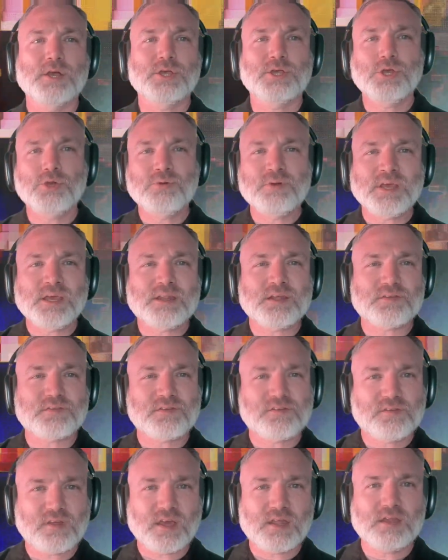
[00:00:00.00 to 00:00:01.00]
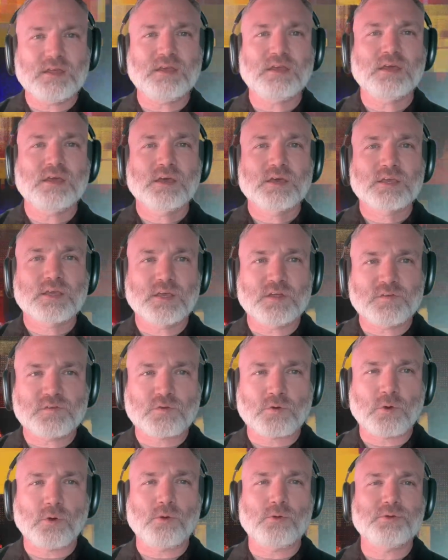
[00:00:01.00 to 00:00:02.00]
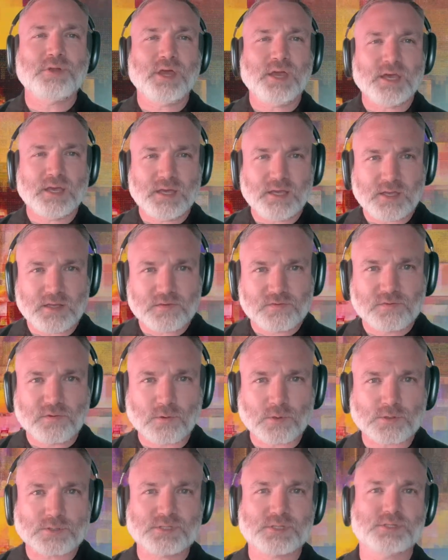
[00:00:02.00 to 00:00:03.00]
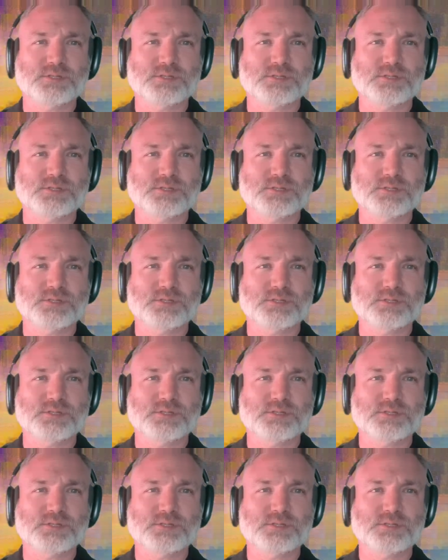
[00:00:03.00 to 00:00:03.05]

you need a steady, controlled heat source,